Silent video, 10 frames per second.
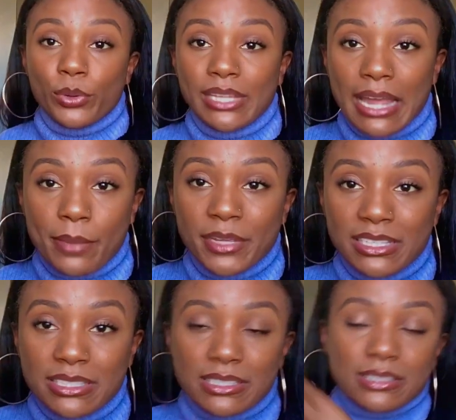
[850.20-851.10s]
the
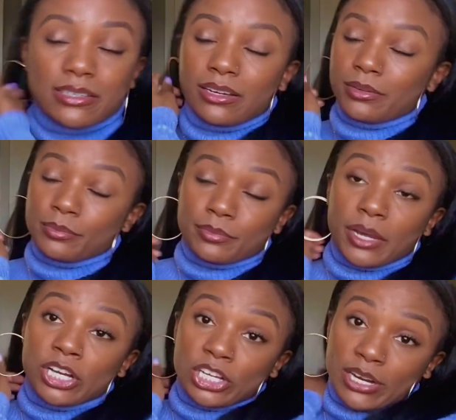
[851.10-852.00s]
comments um, a
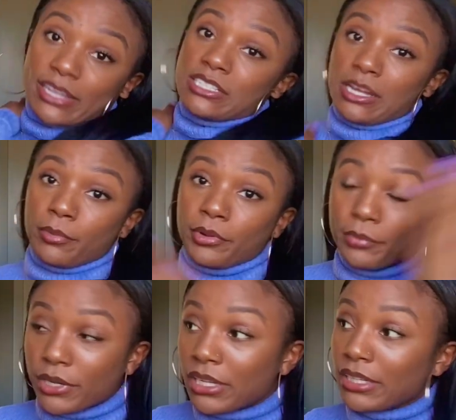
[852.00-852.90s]
good edge tamer
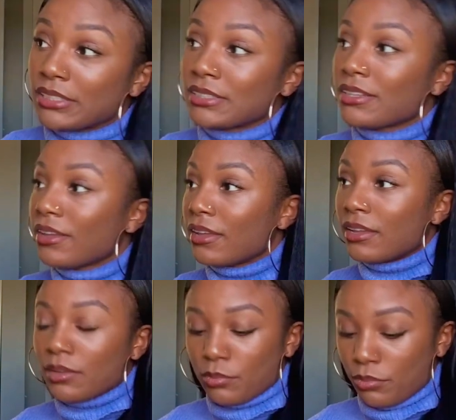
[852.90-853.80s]
because
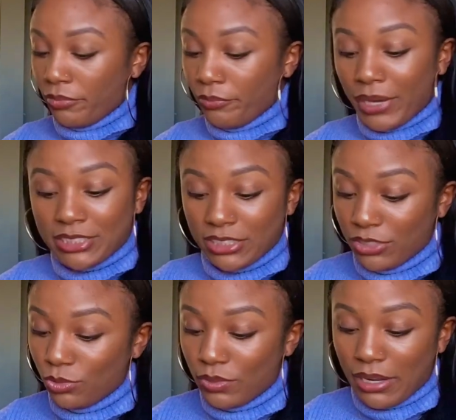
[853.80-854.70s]
my shit
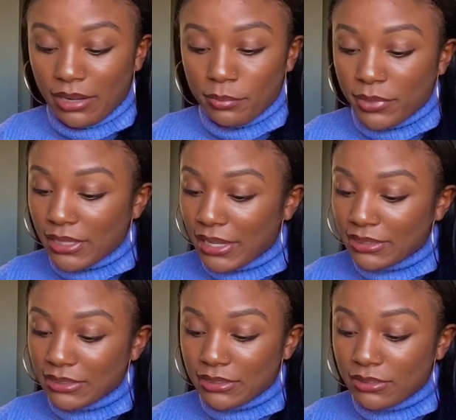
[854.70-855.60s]
do not be
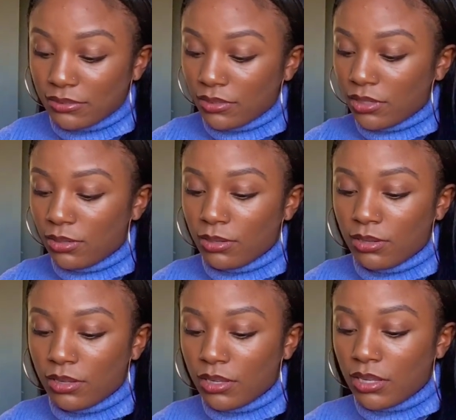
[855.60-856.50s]
lasting.
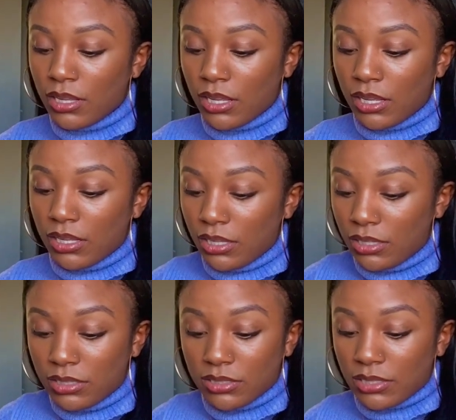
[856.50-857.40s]
It
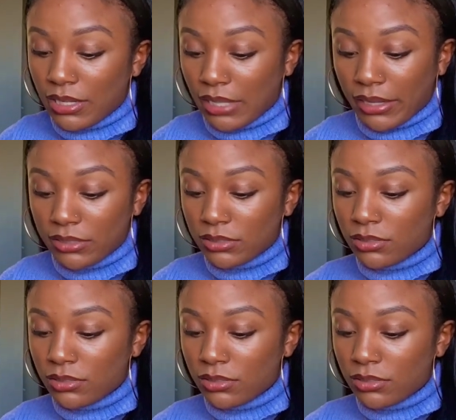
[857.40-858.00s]
does not last.